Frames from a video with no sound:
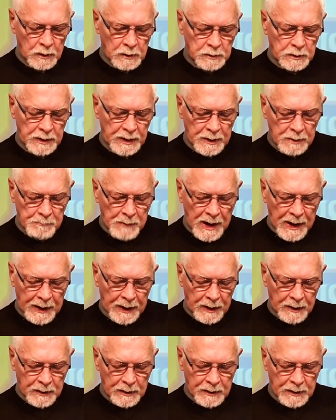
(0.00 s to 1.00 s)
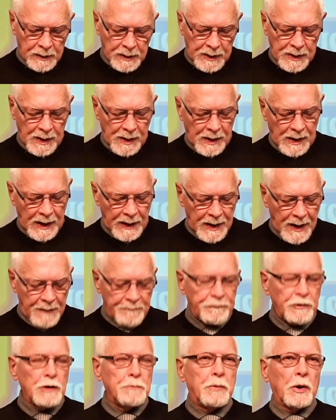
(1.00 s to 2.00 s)
Nehemiah here and
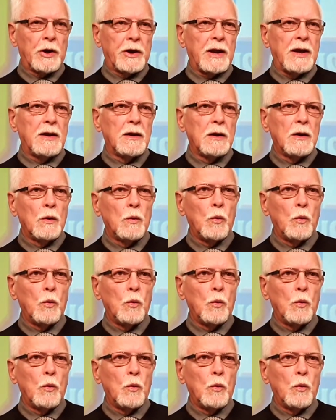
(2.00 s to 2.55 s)
everybody